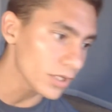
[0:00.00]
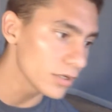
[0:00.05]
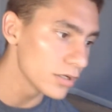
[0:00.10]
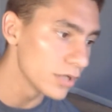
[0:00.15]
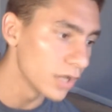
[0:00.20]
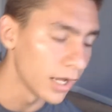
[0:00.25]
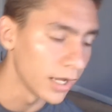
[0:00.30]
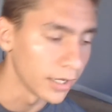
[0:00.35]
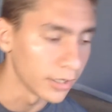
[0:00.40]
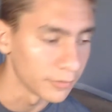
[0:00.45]

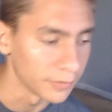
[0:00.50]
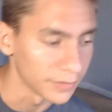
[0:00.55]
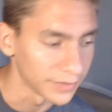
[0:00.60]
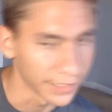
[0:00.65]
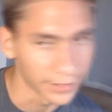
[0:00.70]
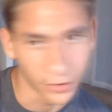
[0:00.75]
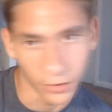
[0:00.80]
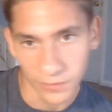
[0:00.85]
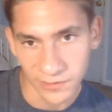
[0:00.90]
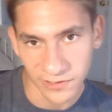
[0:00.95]
And
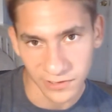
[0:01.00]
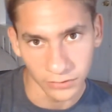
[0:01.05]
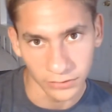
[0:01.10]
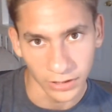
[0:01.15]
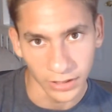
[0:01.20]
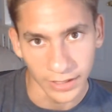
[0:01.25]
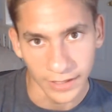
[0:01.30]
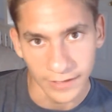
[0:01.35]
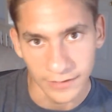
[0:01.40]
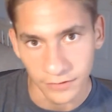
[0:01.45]
that goes along the
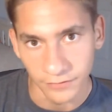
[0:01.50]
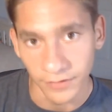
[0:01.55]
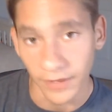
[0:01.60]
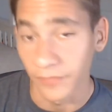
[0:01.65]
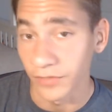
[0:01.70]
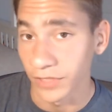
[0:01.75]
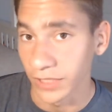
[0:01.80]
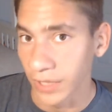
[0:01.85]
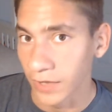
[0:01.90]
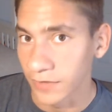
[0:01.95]
lines of
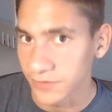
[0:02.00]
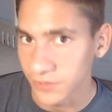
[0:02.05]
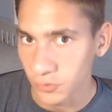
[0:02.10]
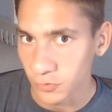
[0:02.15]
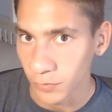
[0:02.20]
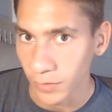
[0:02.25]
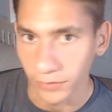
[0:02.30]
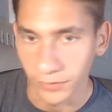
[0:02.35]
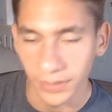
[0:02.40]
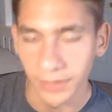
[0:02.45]
everything else as
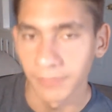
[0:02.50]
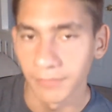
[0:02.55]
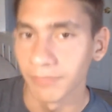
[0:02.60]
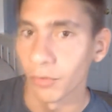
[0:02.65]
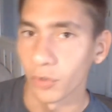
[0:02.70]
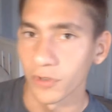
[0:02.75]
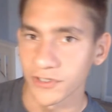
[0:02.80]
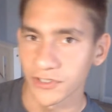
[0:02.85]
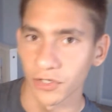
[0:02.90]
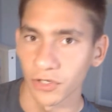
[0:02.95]
well,
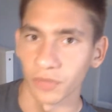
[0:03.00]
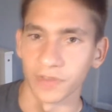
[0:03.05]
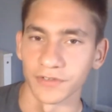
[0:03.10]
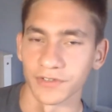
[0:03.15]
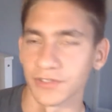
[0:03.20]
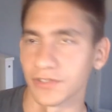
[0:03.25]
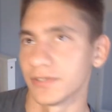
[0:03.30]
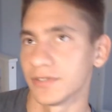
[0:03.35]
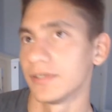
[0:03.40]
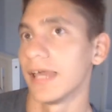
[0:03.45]
more so than
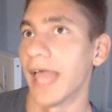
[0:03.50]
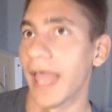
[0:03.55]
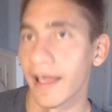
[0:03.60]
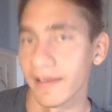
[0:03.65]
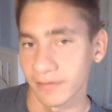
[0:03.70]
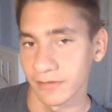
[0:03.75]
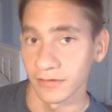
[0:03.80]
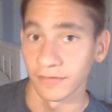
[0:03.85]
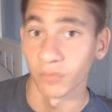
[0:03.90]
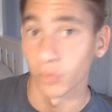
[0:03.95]
just
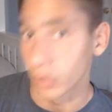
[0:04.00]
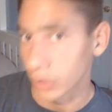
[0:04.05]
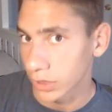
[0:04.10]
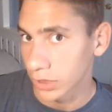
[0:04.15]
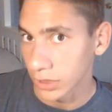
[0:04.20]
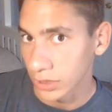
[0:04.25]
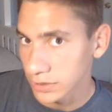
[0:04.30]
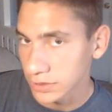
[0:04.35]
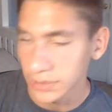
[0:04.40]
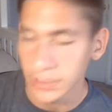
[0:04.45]
asking for a
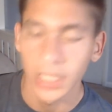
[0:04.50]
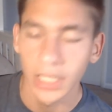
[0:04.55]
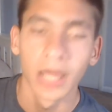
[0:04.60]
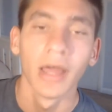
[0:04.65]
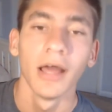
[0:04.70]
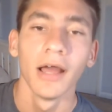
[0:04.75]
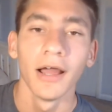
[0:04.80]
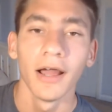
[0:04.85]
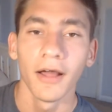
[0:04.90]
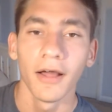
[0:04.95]
kiss.
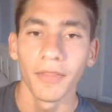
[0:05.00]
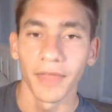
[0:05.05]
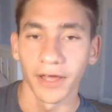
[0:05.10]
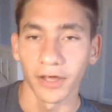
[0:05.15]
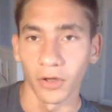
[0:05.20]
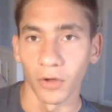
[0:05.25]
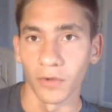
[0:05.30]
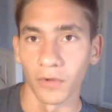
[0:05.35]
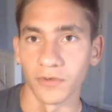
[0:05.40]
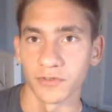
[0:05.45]
That
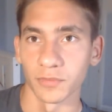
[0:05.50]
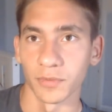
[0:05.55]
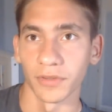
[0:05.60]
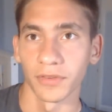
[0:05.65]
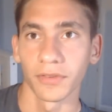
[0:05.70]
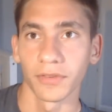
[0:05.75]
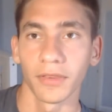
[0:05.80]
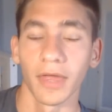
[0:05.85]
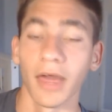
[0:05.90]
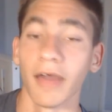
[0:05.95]
goes
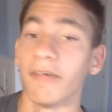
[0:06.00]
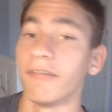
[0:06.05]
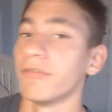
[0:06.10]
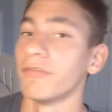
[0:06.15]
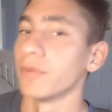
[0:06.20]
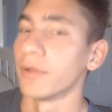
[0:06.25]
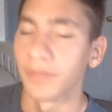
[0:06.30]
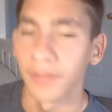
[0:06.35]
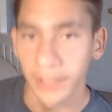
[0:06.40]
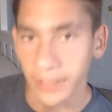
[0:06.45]
with
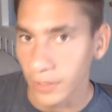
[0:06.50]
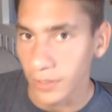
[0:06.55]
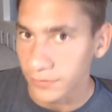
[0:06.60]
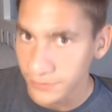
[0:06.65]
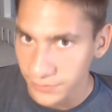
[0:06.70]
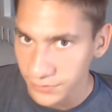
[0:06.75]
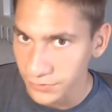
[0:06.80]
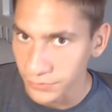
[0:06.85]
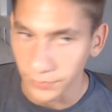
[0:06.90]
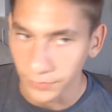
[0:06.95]
everything
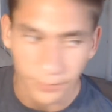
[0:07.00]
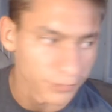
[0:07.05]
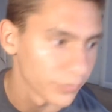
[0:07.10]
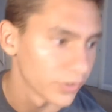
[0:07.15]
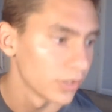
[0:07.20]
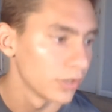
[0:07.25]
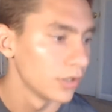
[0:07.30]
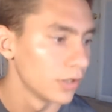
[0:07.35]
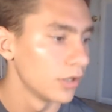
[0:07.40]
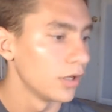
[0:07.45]
else too.
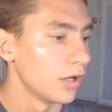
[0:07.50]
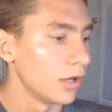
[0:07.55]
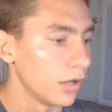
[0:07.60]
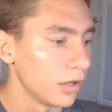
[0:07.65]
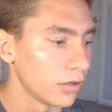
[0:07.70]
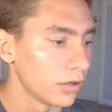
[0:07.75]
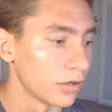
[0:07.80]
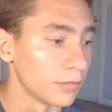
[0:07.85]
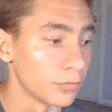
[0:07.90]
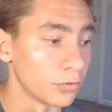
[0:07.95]

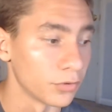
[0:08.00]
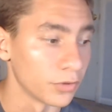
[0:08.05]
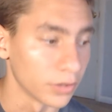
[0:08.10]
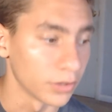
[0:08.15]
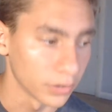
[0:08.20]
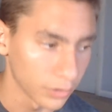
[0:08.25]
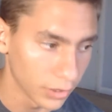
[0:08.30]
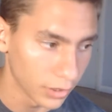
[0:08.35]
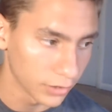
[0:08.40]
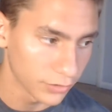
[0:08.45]
Number
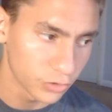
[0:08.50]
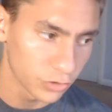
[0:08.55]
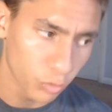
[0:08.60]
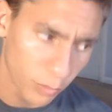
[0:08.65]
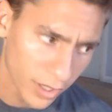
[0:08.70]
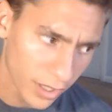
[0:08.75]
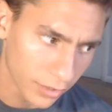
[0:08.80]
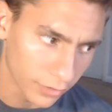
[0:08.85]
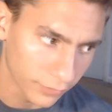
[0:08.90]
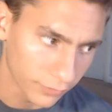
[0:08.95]

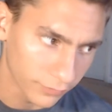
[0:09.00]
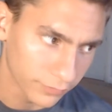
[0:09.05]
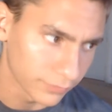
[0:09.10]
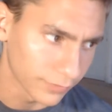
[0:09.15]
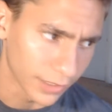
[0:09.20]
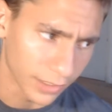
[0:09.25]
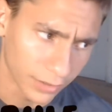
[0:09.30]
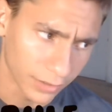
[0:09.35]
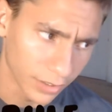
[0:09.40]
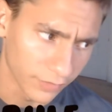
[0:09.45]
12,
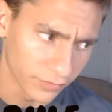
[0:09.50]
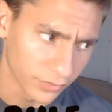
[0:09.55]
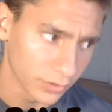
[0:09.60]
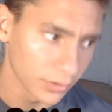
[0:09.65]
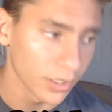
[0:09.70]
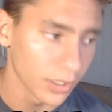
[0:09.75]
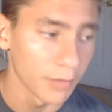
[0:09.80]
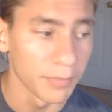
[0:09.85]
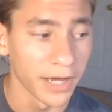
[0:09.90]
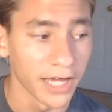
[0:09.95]
not 11,
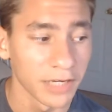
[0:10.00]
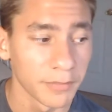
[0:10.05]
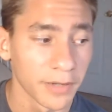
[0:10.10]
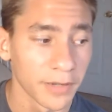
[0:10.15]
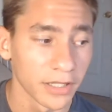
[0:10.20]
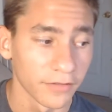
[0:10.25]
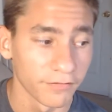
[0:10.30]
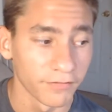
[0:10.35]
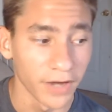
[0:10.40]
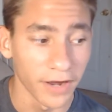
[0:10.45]
abide by
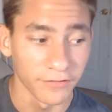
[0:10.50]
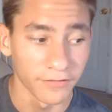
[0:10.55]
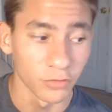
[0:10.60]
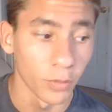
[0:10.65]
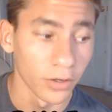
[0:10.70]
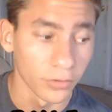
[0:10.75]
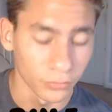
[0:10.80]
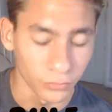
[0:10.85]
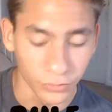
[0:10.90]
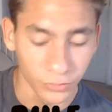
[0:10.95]
the
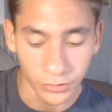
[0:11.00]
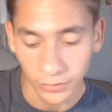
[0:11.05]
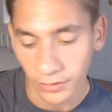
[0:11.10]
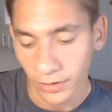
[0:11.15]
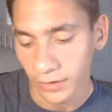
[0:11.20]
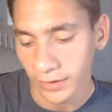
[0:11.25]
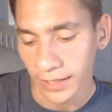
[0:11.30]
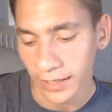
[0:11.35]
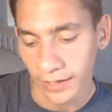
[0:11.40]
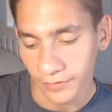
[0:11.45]
5-to-1 rule.
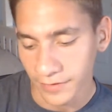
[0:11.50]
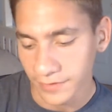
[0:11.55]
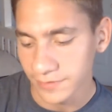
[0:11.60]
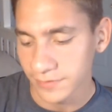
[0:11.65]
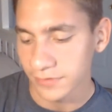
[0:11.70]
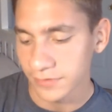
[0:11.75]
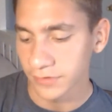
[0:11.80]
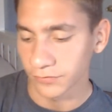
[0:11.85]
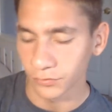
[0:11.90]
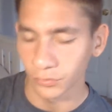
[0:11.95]
Okay, this
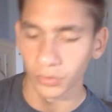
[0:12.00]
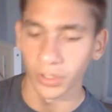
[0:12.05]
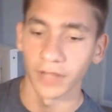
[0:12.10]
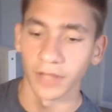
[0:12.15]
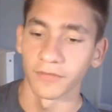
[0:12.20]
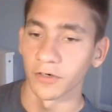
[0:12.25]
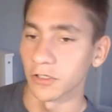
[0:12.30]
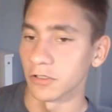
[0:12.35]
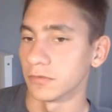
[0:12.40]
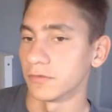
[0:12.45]
is a rule
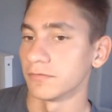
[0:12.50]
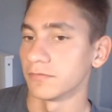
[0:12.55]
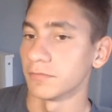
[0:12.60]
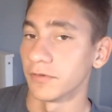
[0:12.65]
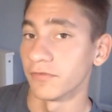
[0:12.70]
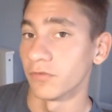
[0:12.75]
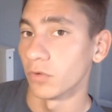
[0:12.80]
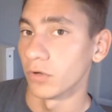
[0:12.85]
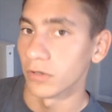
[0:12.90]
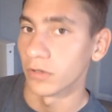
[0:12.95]
I've heard of
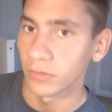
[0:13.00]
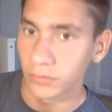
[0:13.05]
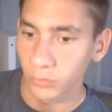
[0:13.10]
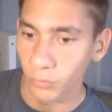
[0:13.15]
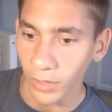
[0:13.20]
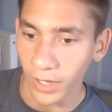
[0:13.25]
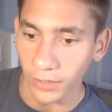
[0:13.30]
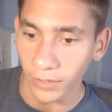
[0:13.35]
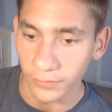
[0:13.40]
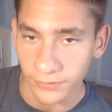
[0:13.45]
before
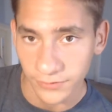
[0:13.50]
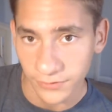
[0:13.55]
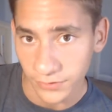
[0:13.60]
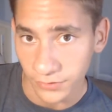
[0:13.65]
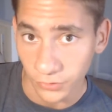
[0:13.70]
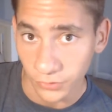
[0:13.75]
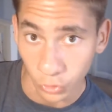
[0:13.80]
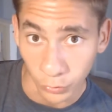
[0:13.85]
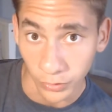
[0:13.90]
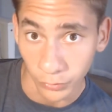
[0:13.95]

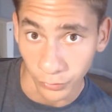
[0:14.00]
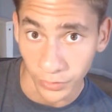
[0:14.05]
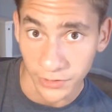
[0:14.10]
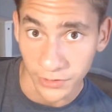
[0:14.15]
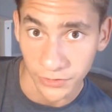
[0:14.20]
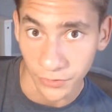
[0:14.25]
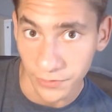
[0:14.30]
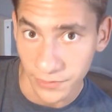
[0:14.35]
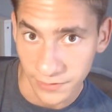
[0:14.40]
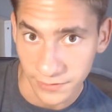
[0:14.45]
whilst doing
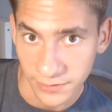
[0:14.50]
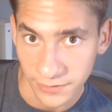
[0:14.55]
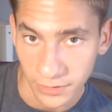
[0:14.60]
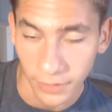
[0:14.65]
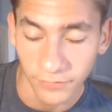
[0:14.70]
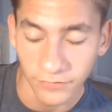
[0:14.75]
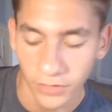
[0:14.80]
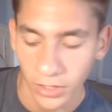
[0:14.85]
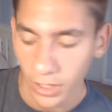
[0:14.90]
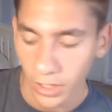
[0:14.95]
research and
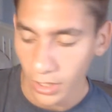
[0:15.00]
stuff.